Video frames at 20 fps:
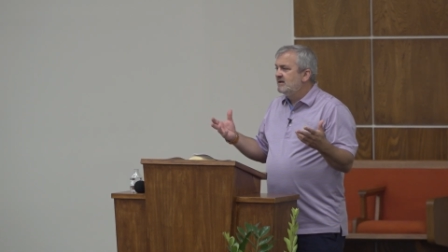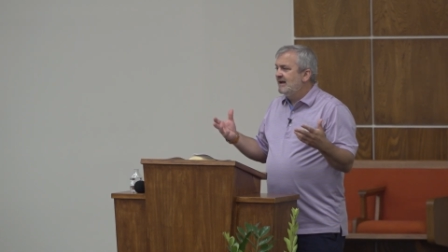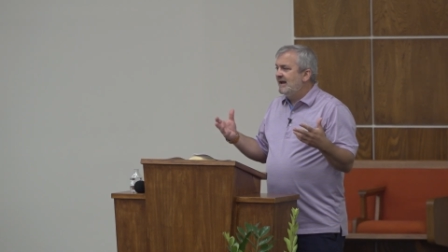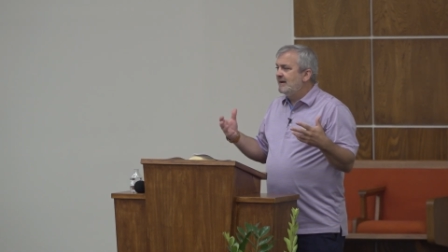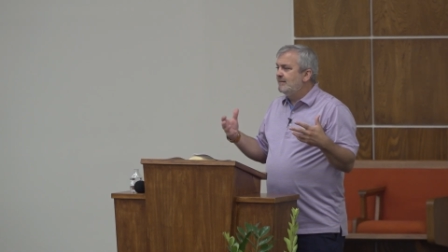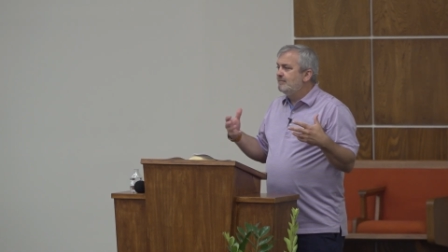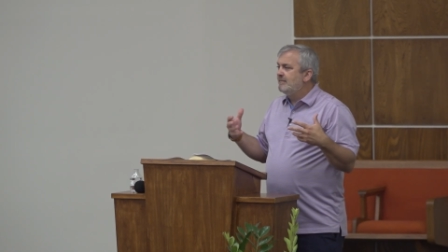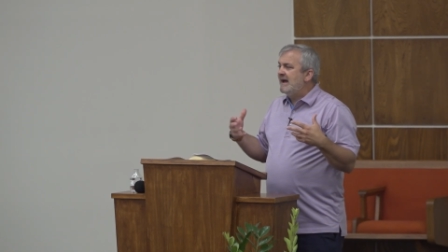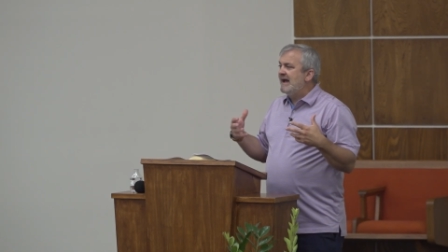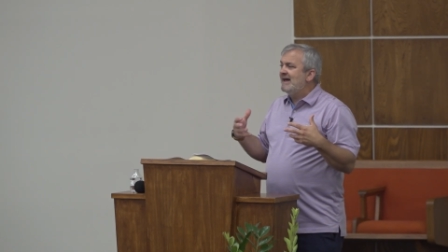
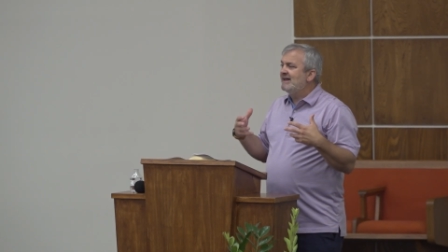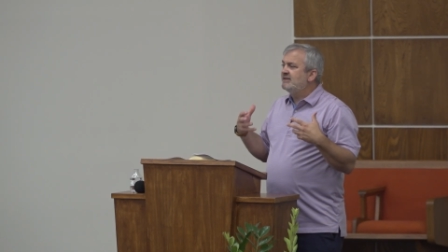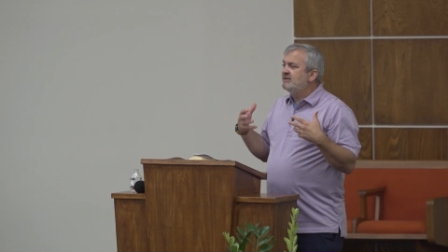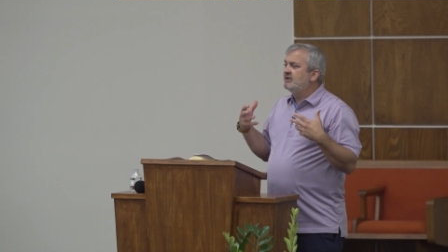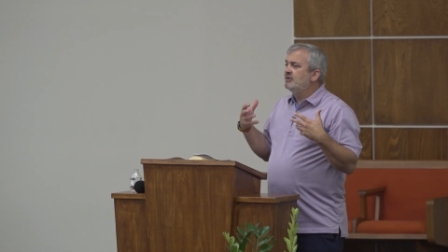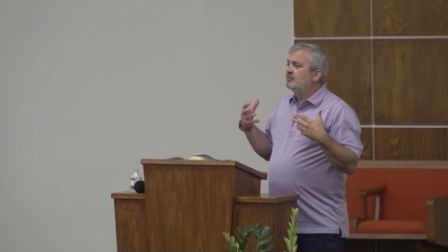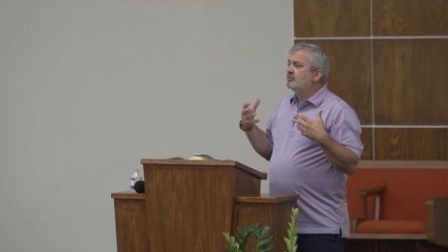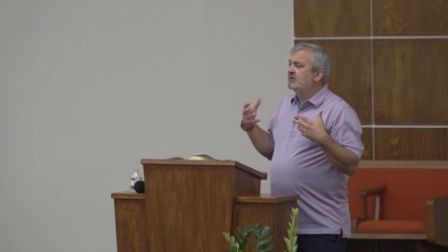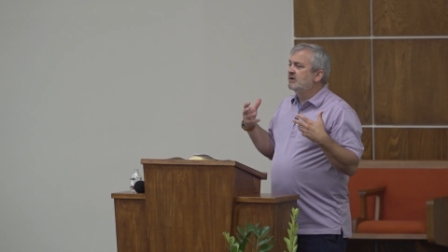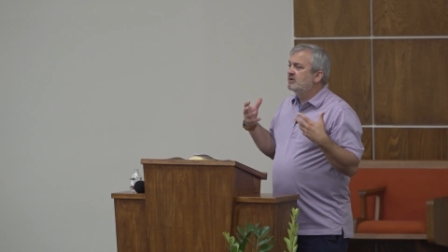and
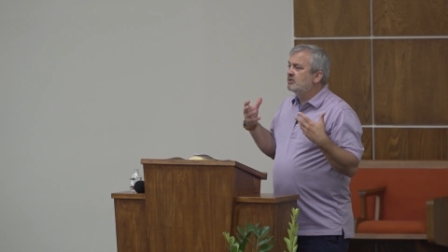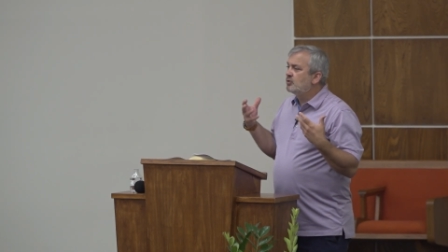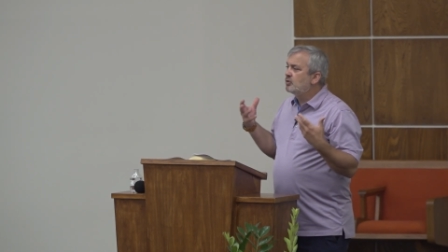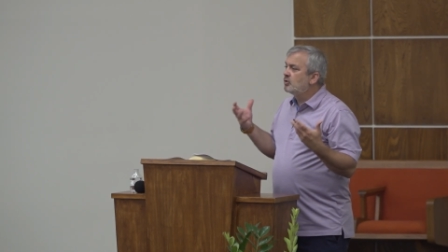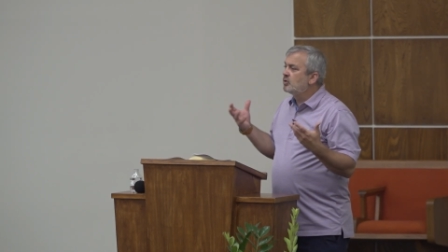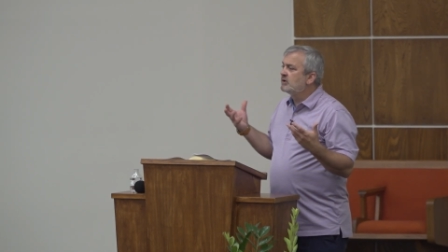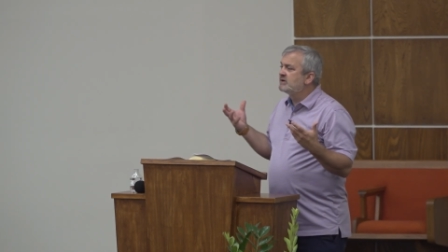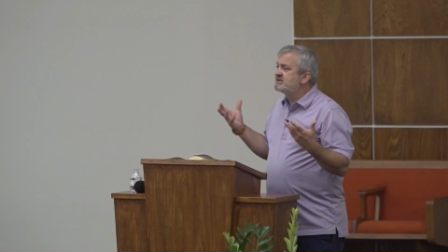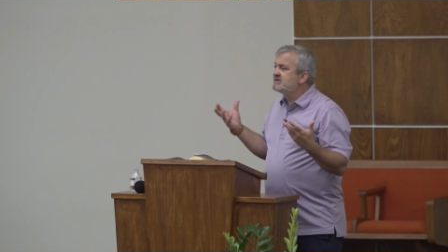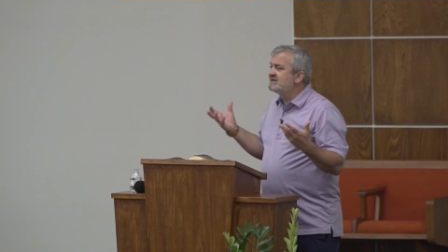Matthew
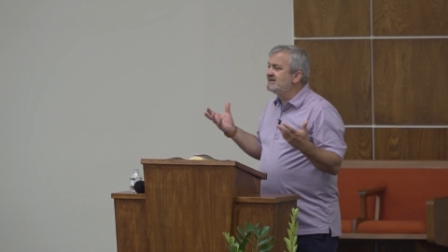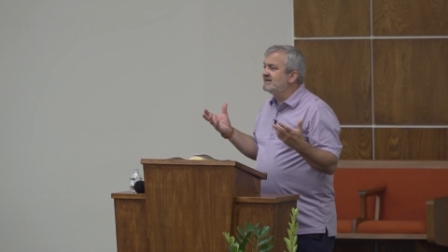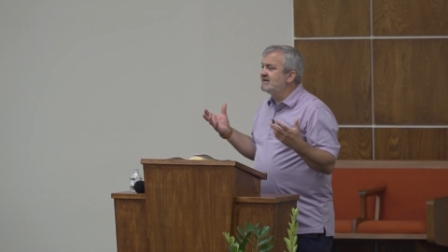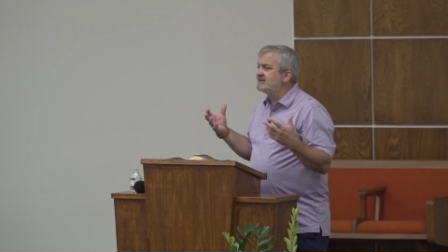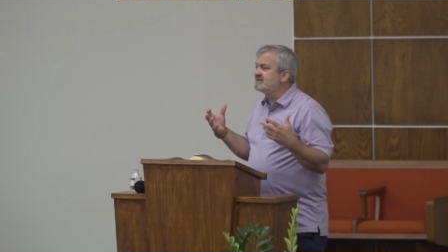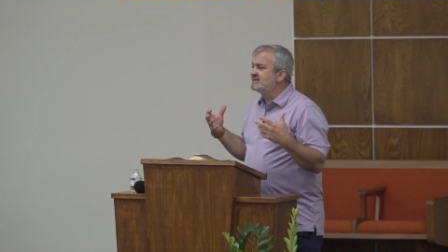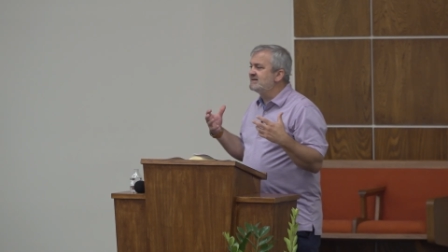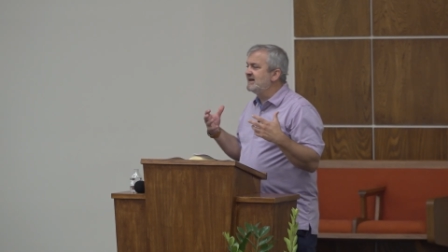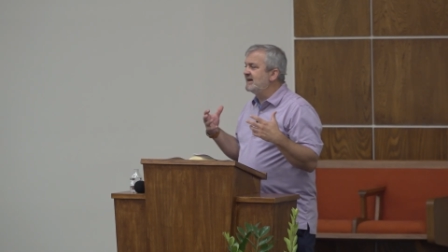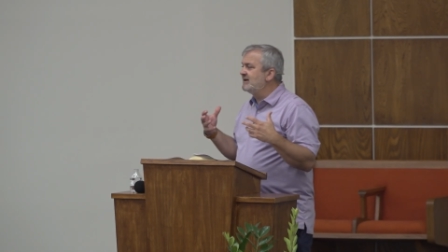records
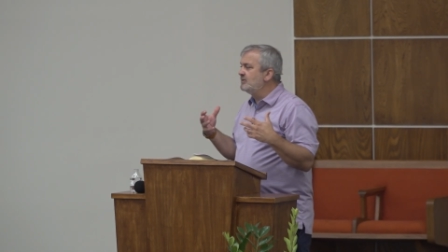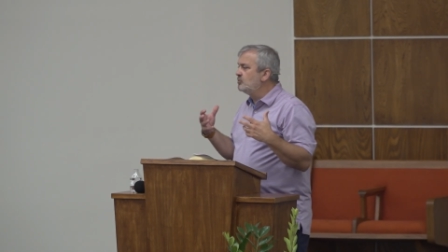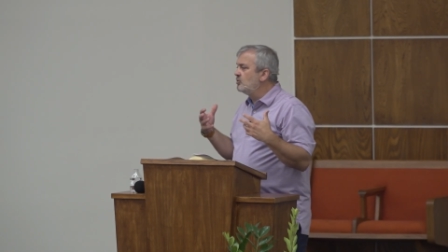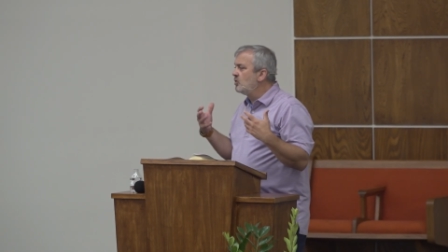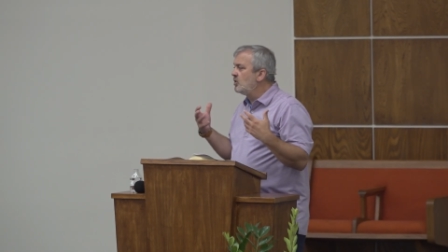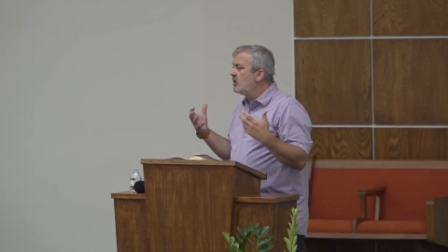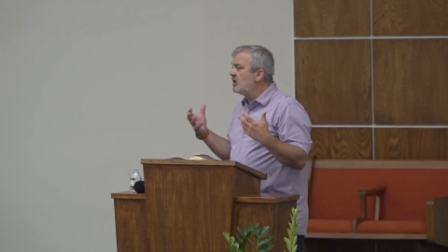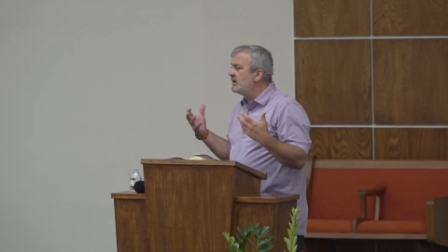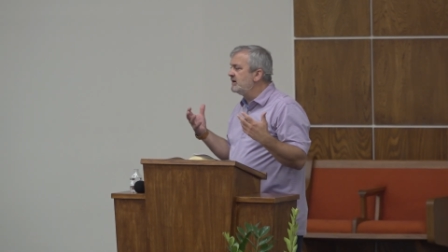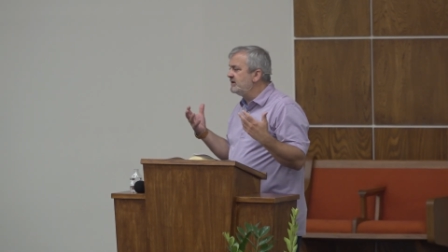this. They
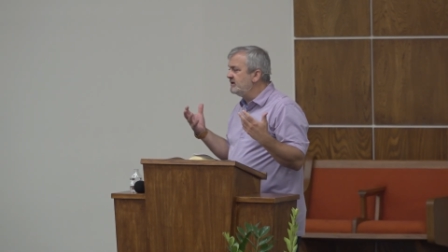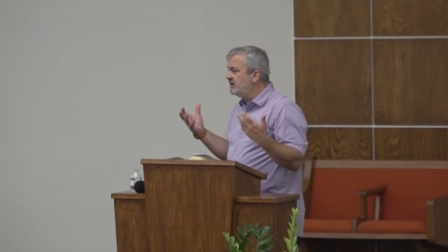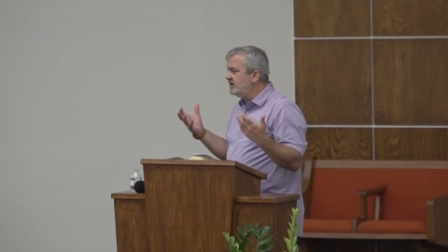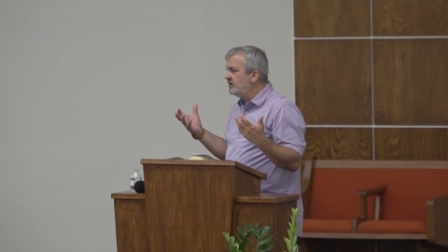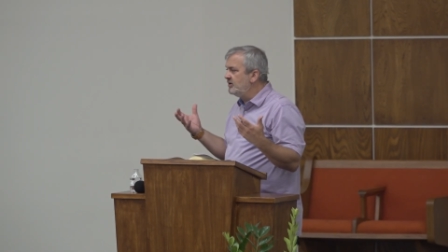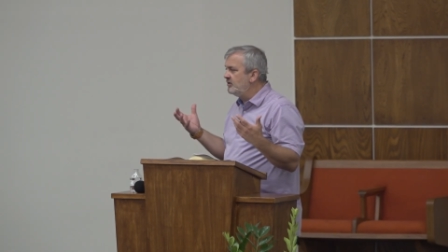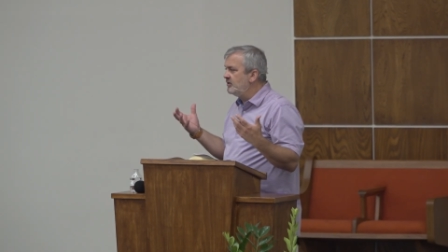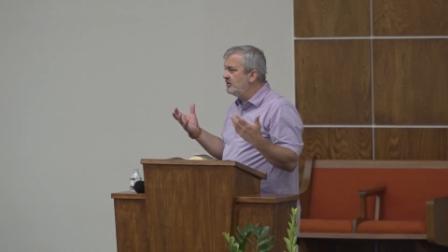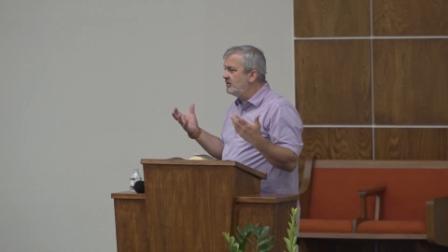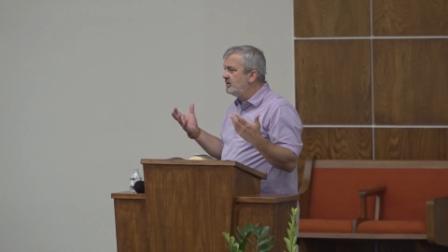want
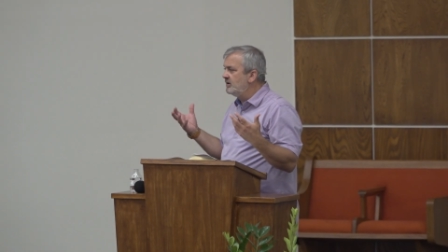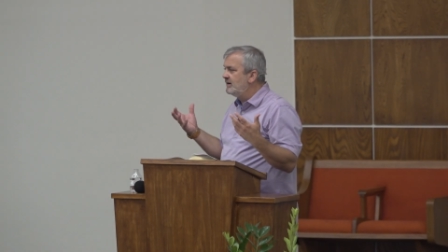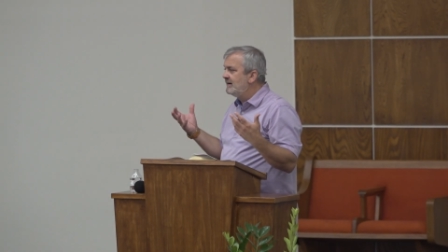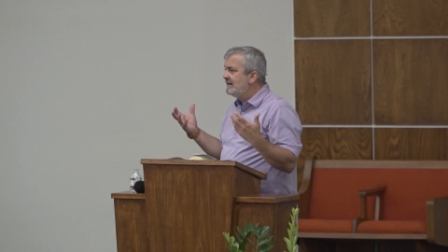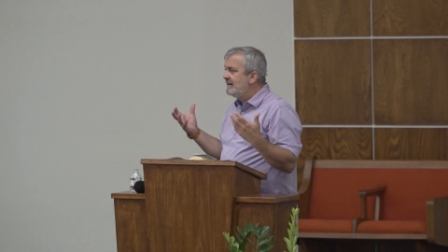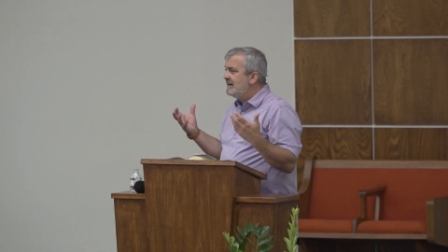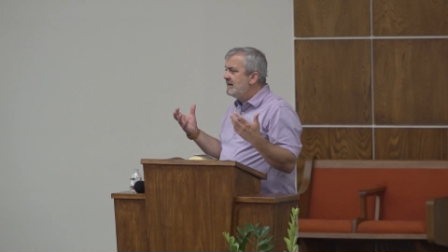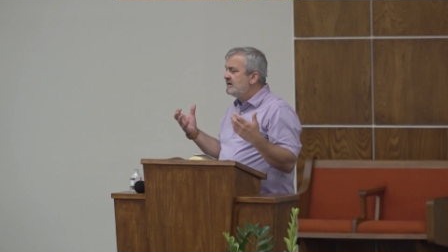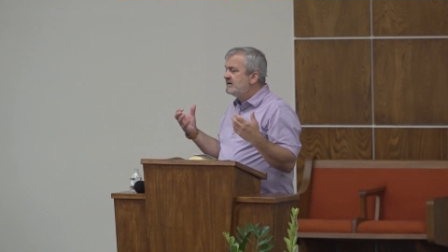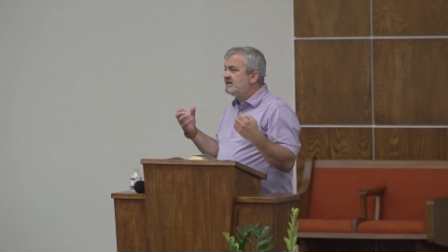you
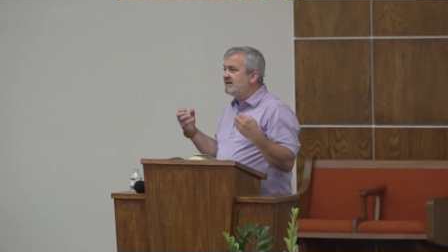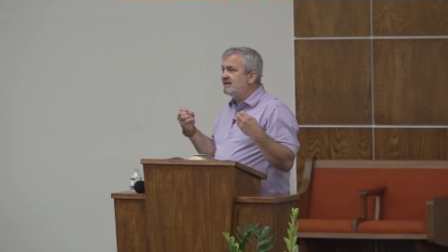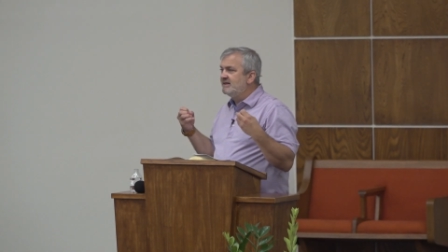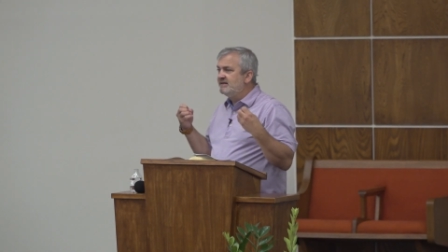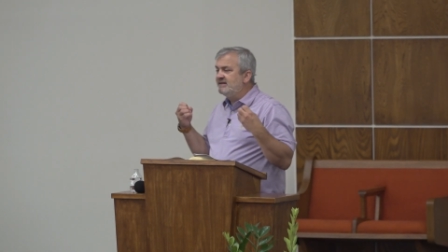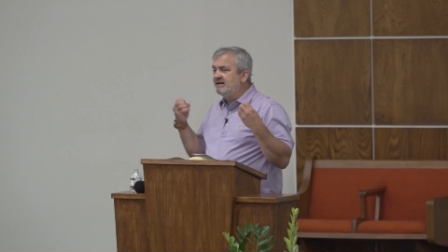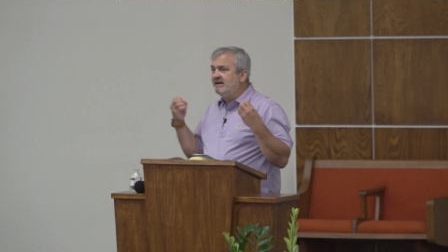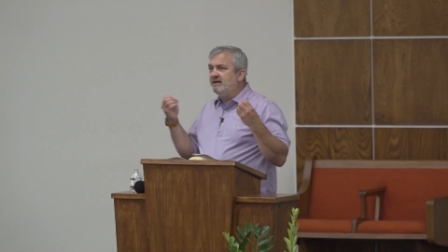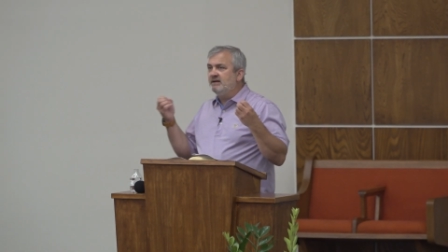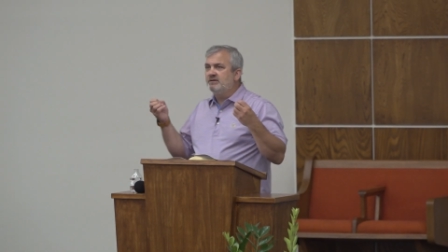to
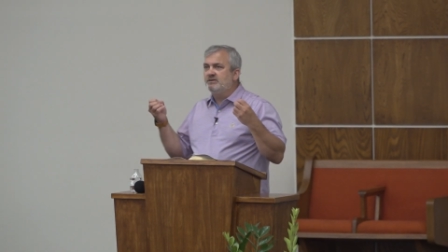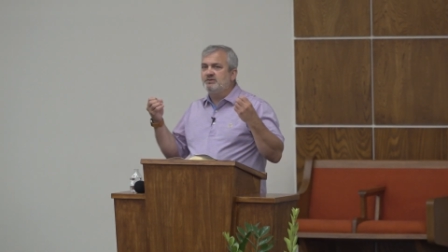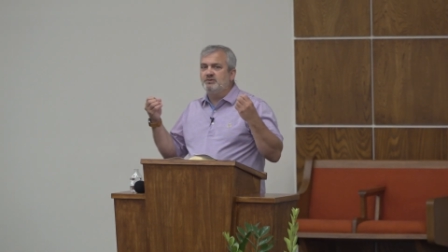think